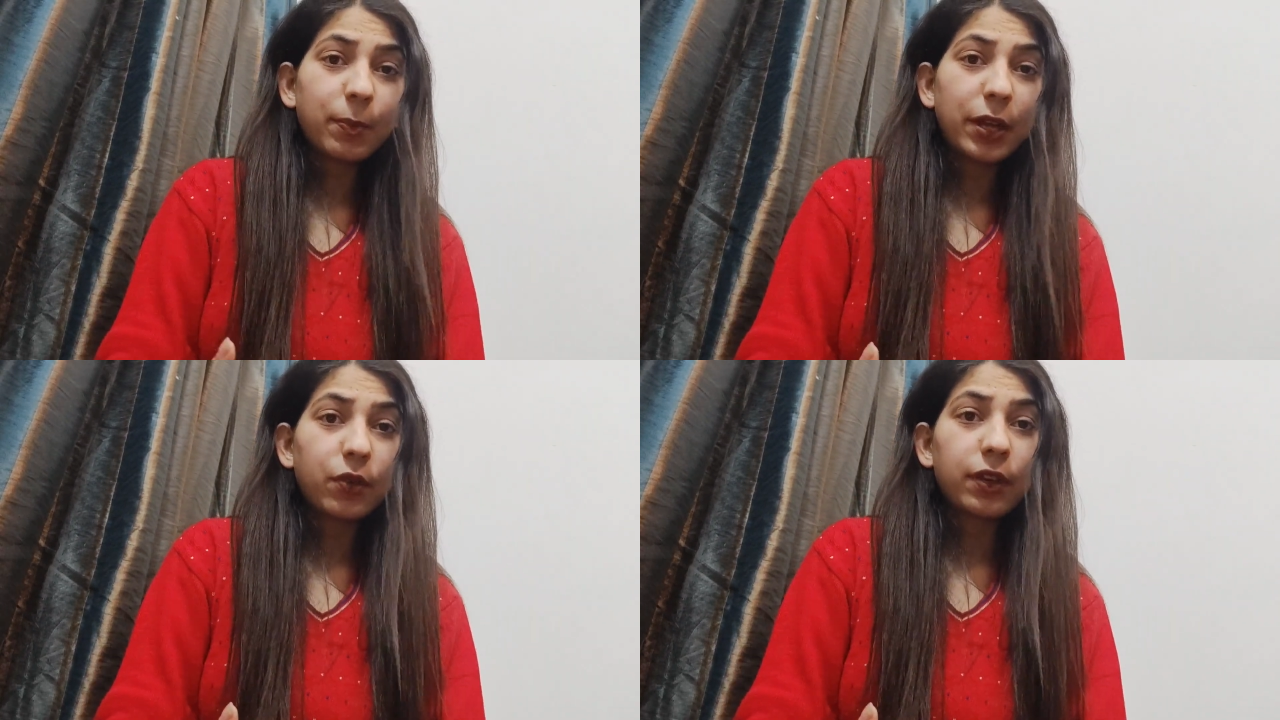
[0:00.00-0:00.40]

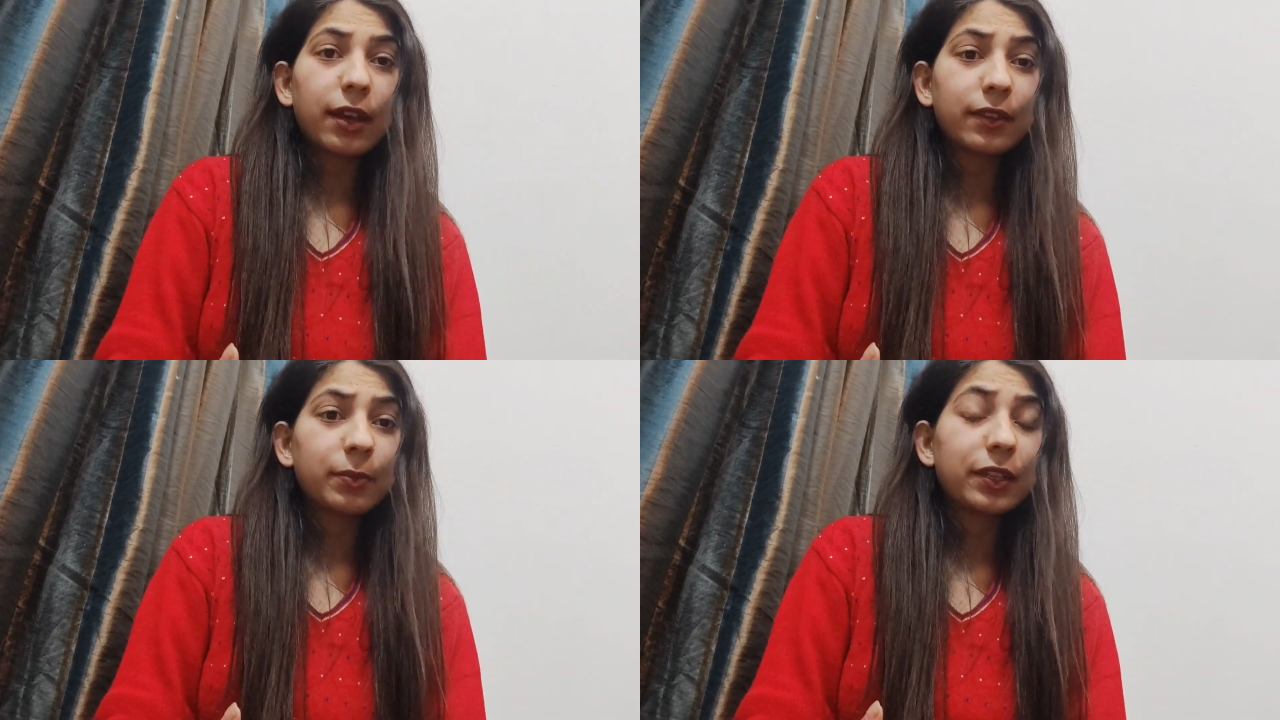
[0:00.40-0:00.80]

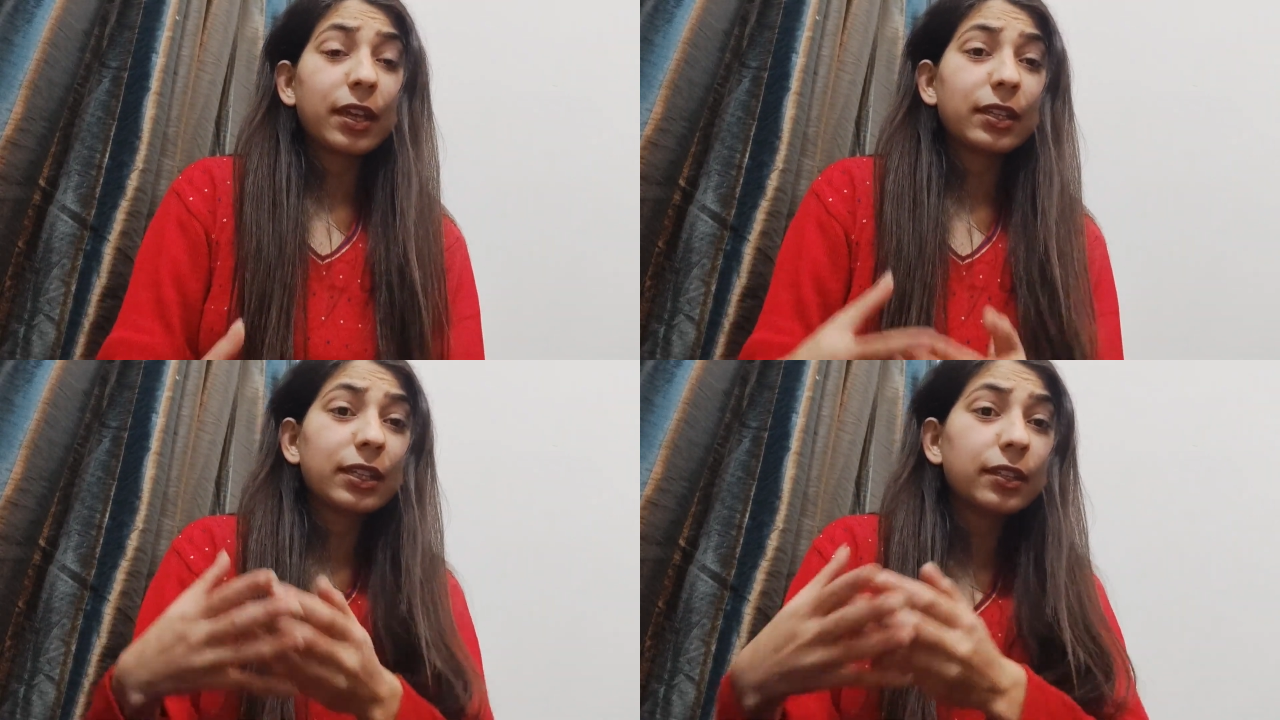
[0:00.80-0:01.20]
microorganism that
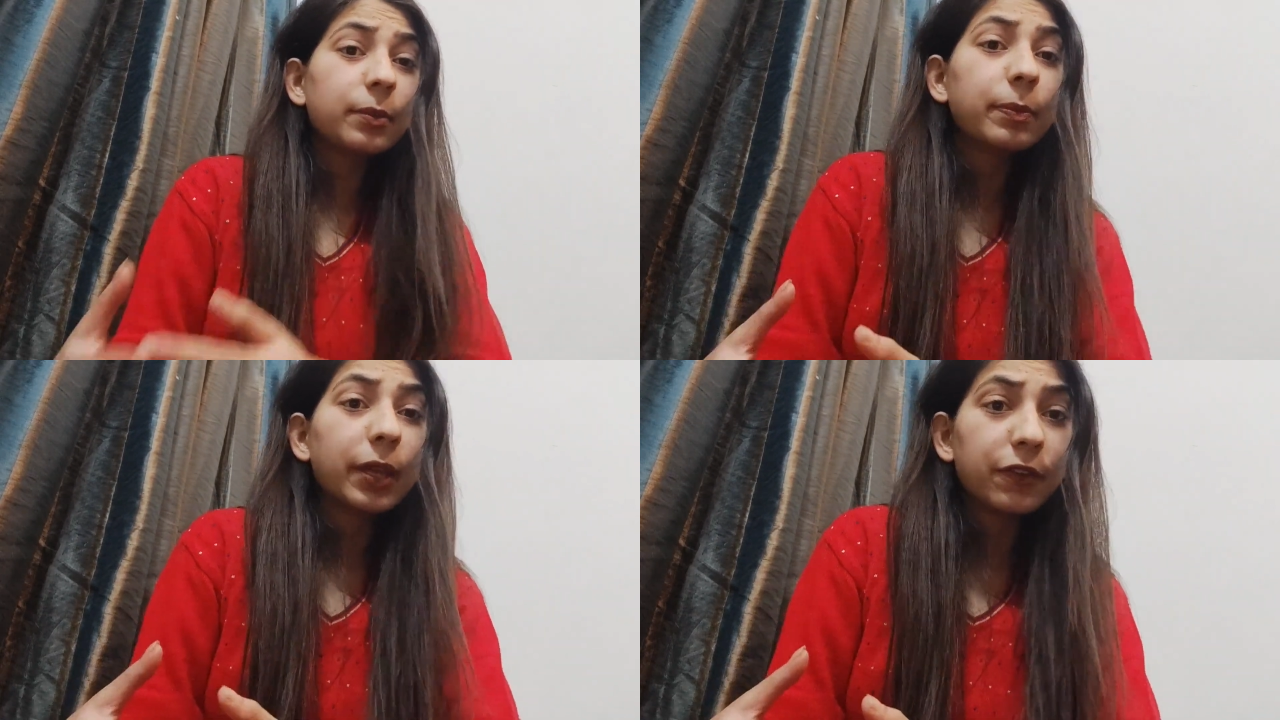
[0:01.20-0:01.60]
can either
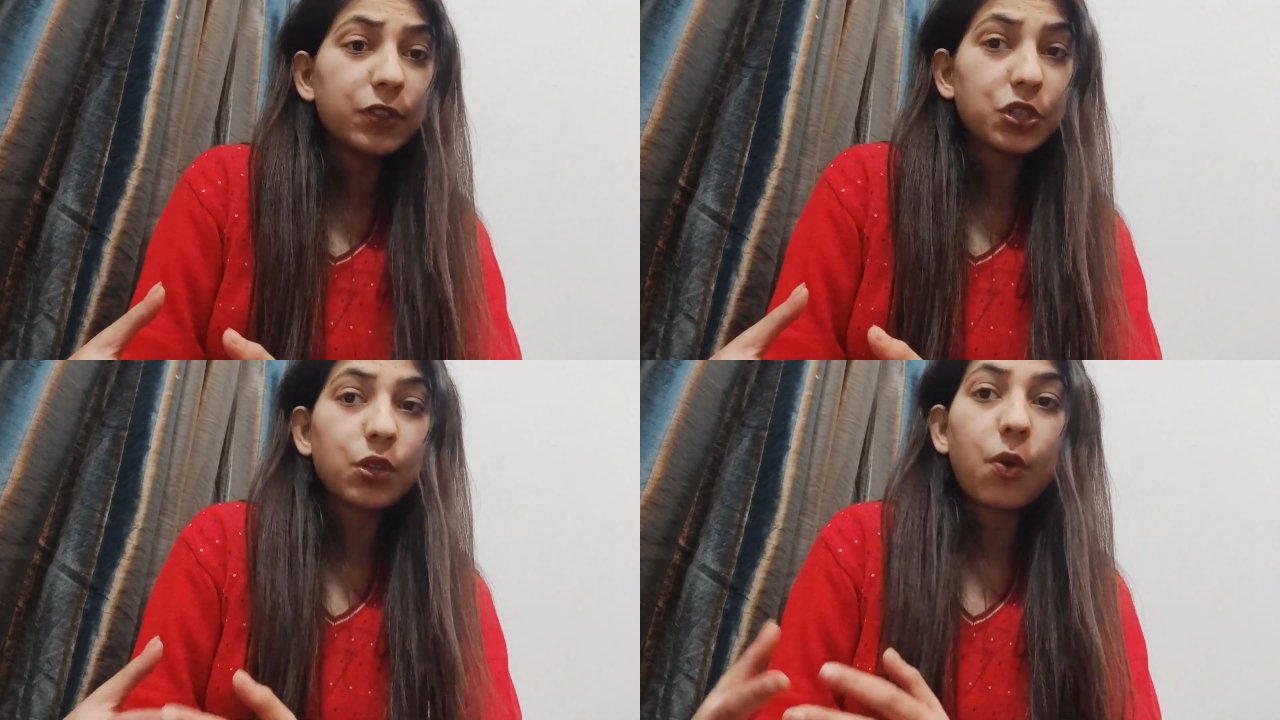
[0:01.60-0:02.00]
be
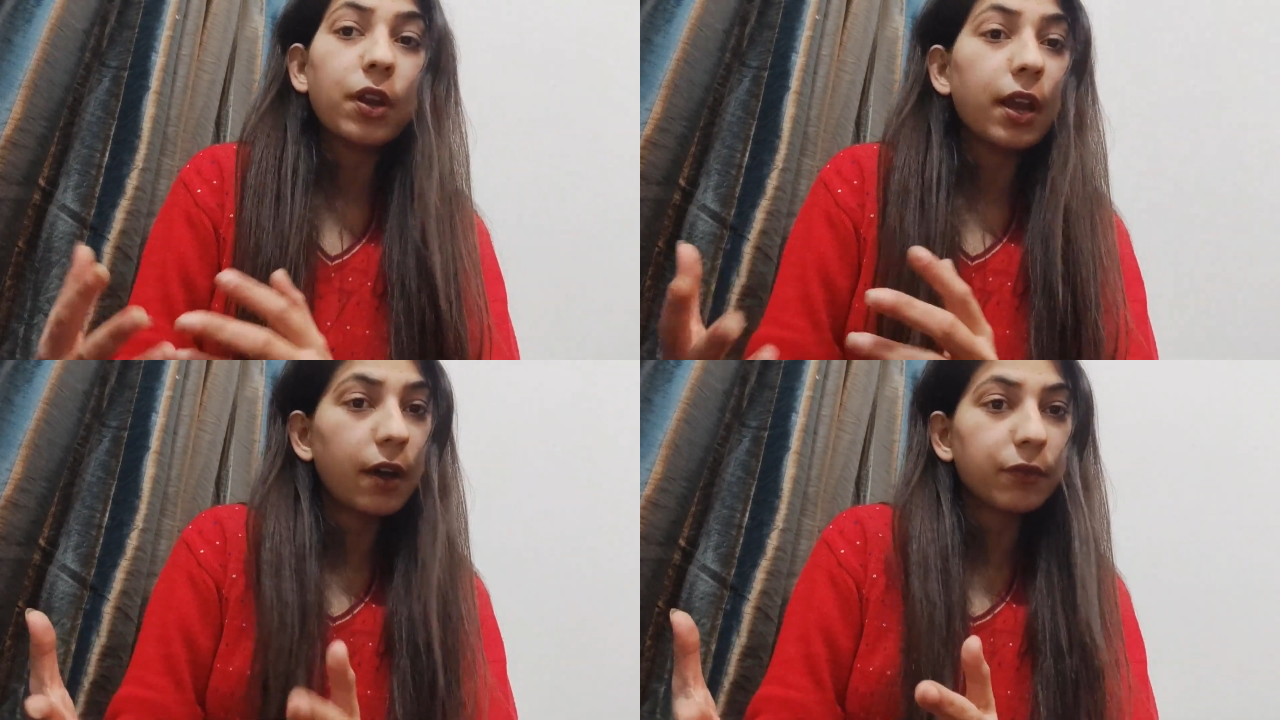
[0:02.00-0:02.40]
beneficial
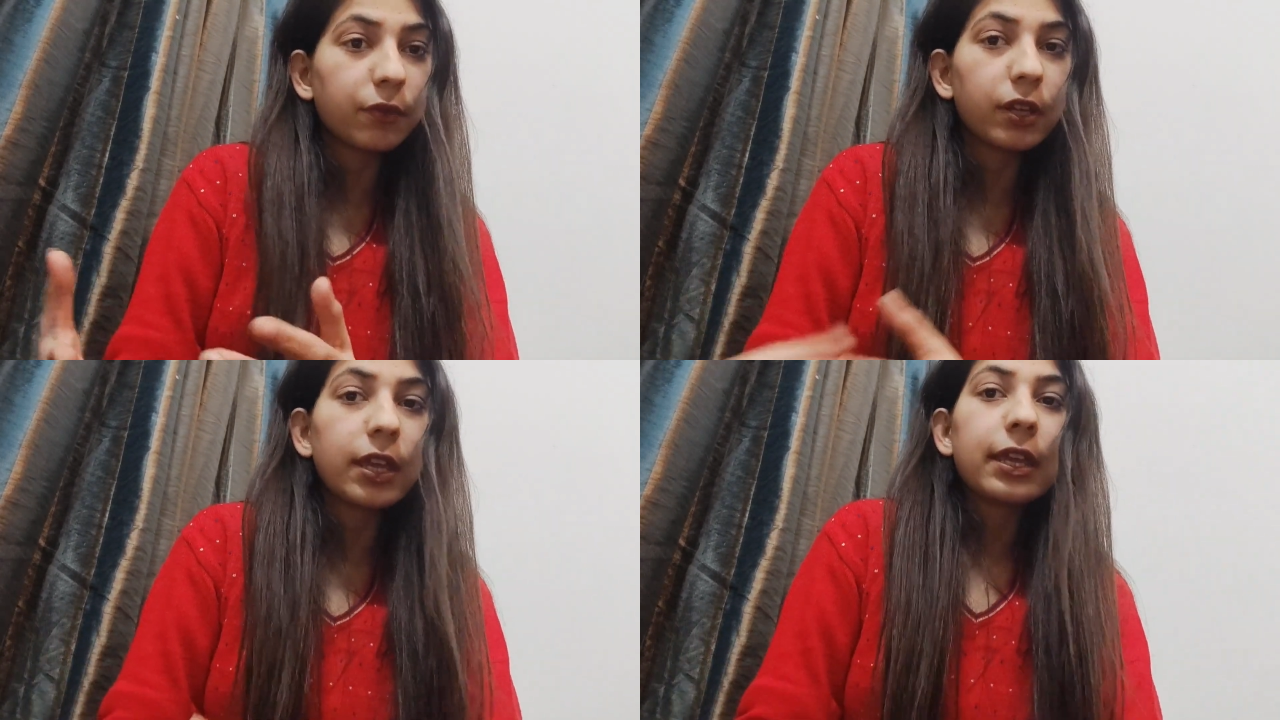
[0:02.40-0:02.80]
or harmful.